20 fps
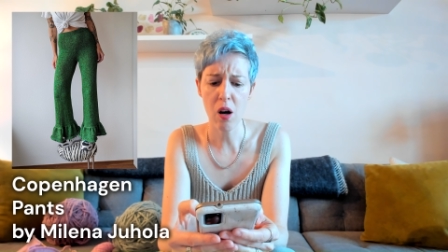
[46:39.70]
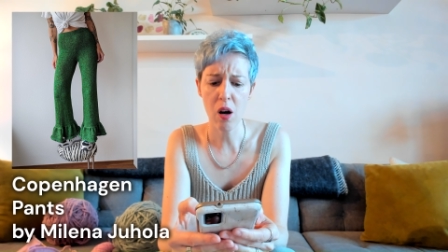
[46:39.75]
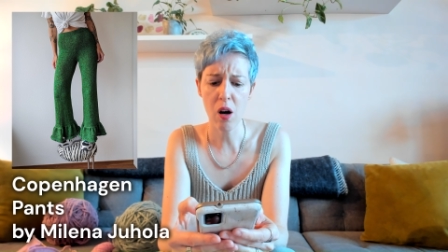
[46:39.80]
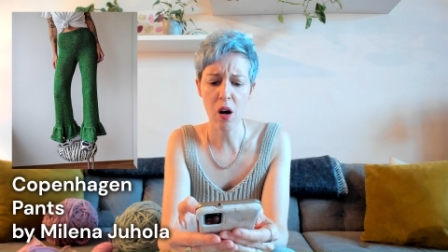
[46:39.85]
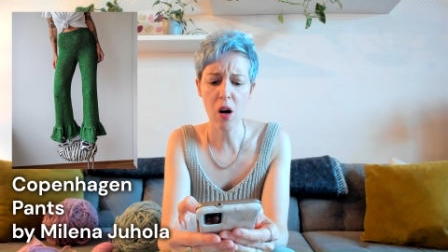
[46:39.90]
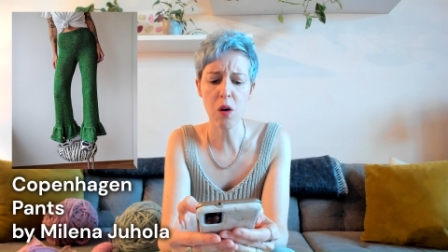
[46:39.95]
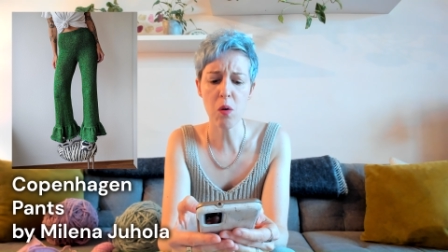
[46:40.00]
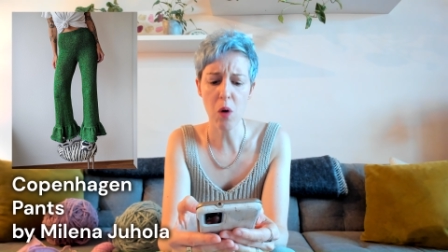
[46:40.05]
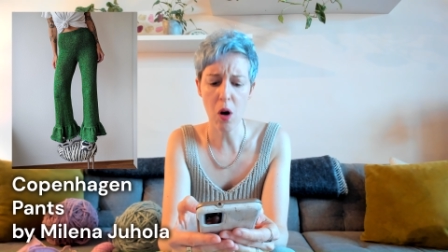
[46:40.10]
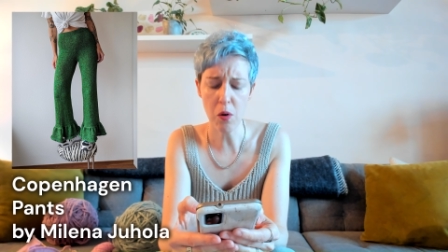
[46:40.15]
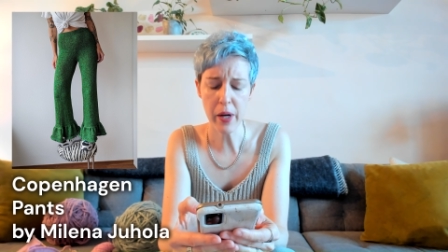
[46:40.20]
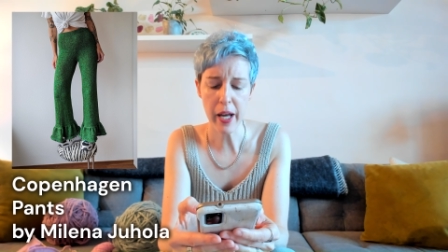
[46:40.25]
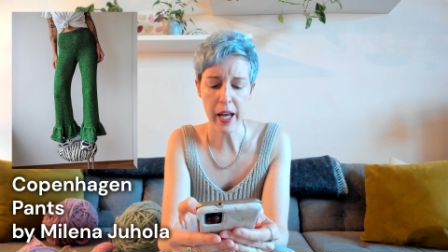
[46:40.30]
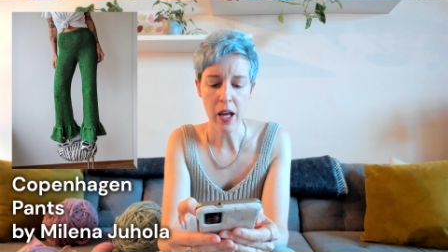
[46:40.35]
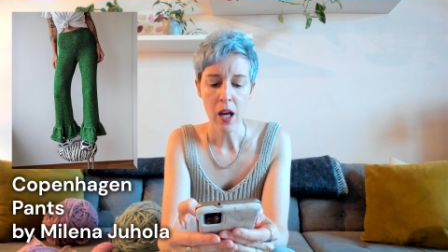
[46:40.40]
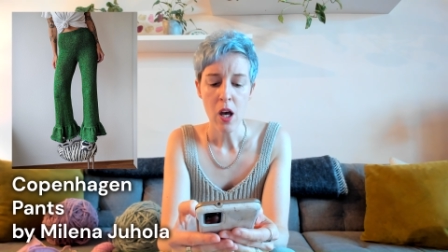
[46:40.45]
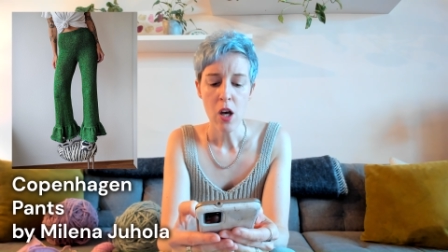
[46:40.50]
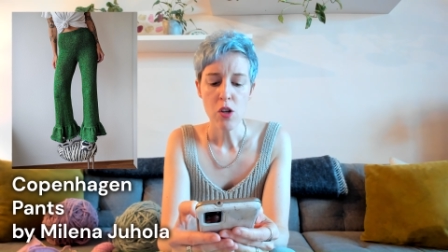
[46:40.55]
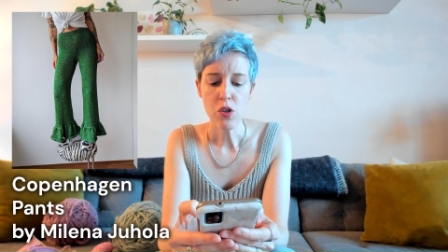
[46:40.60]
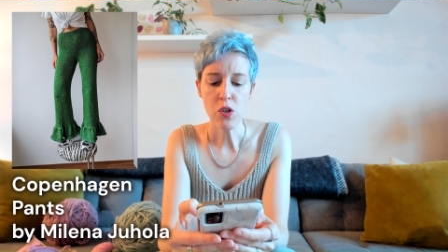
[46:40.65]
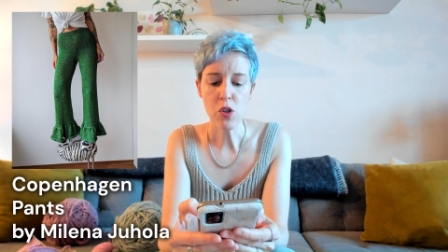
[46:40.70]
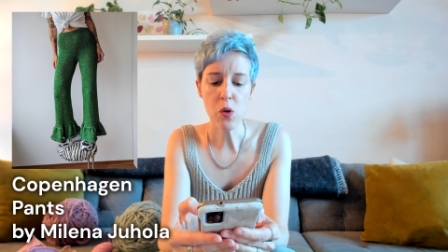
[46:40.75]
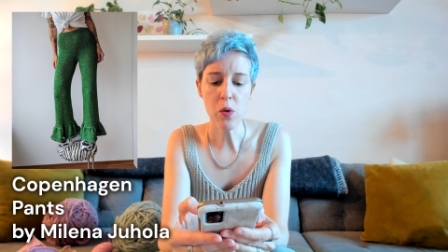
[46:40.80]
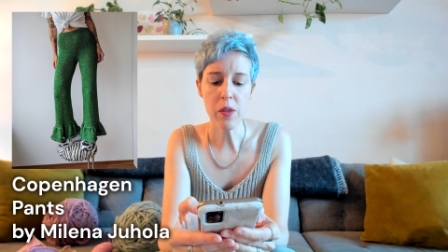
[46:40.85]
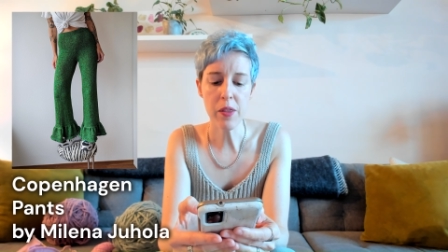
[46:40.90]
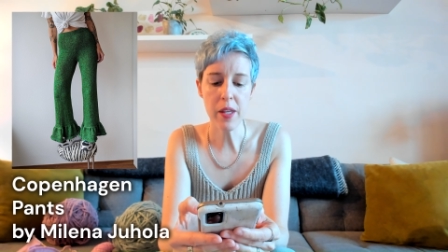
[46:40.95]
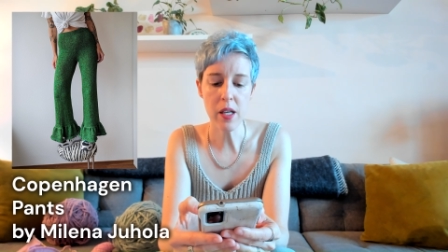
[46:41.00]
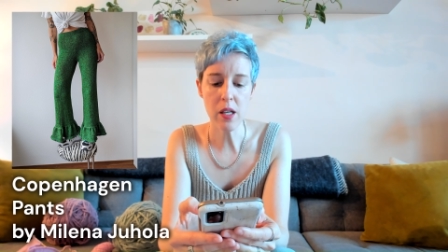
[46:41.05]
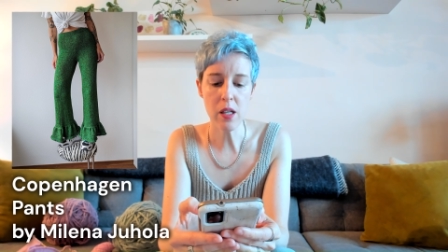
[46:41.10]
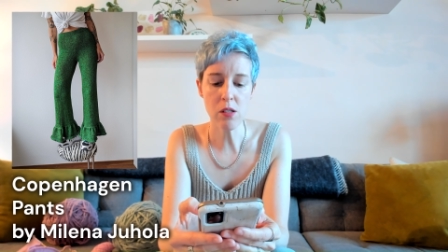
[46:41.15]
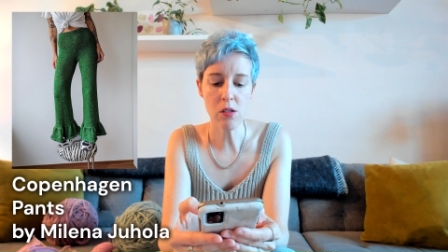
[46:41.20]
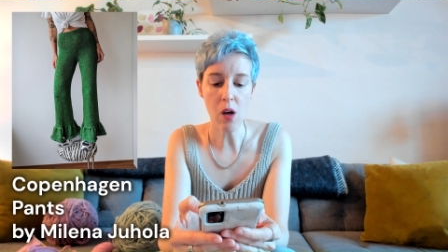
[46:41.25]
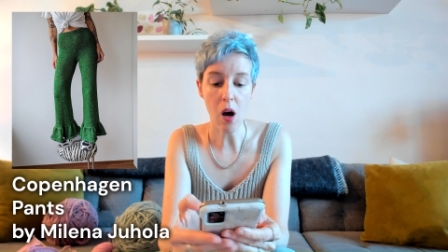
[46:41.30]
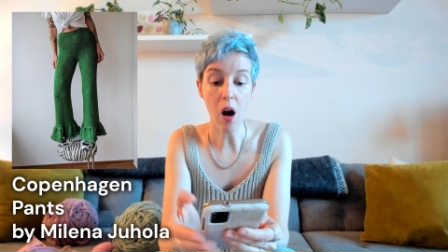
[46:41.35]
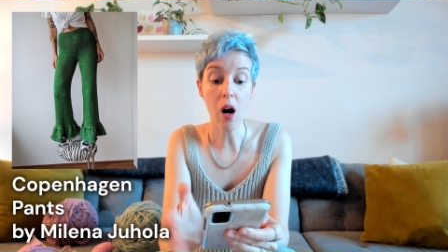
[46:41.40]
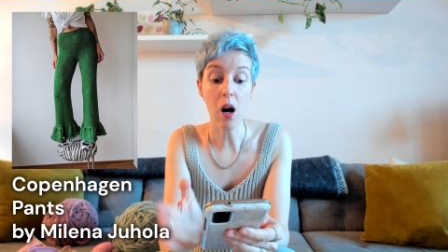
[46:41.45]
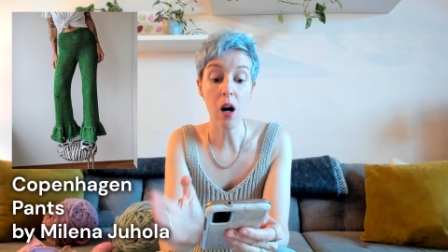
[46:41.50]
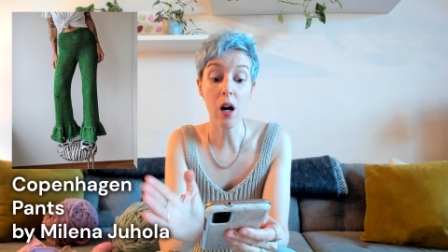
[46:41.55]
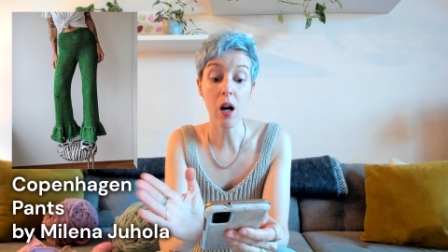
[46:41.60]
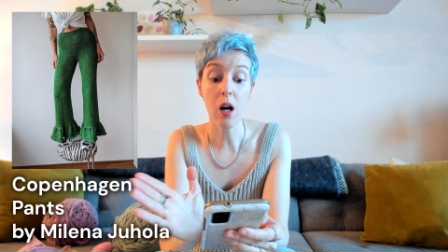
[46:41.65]
oh, okay, so these
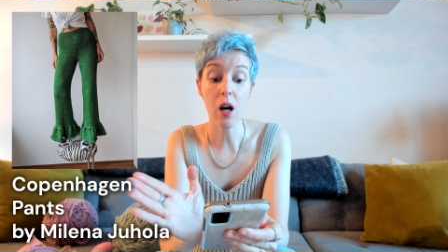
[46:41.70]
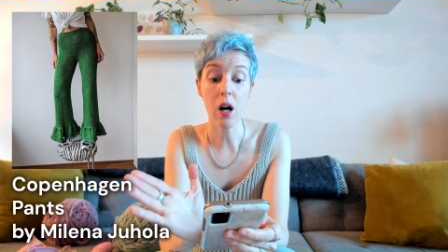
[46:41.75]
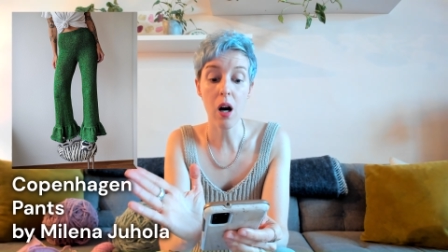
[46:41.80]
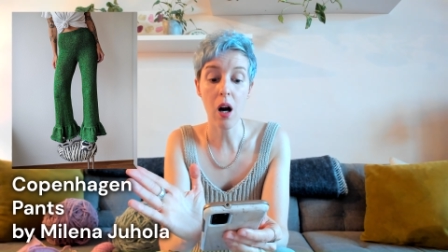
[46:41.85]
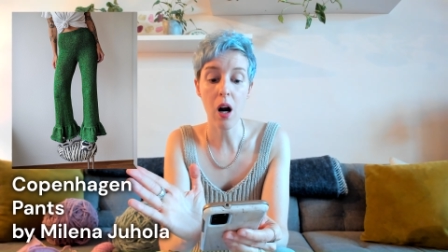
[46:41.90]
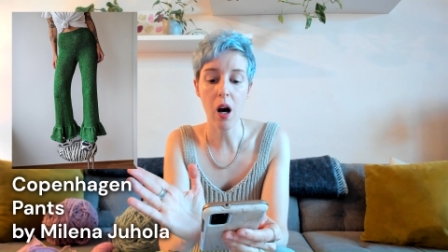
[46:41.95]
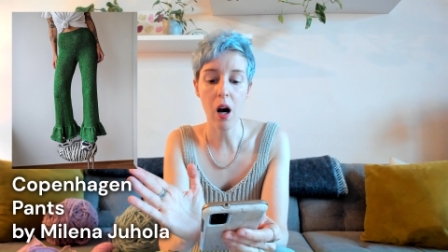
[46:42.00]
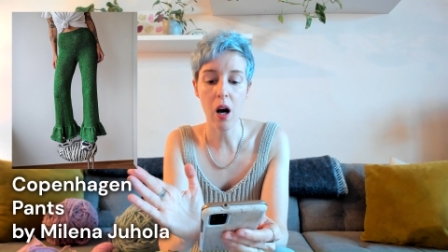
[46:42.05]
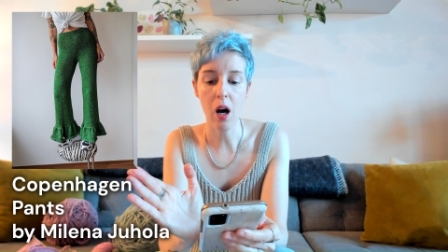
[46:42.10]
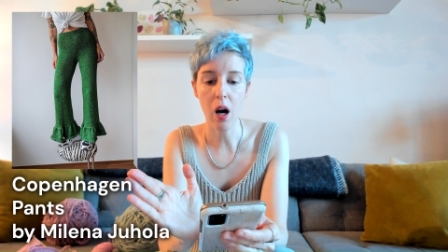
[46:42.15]
are